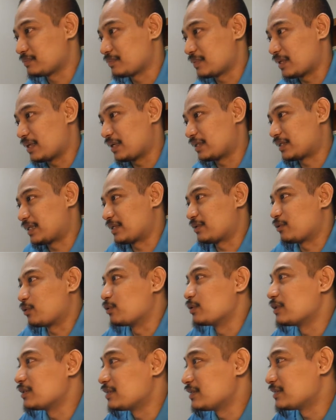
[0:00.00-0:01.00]
I can
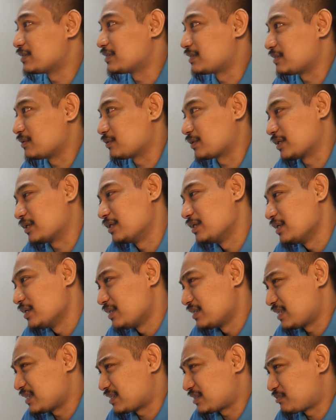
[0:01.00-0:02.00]
only see. Okay,
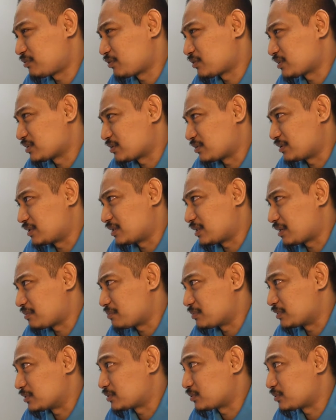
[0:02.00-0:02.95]
let's focus on the number.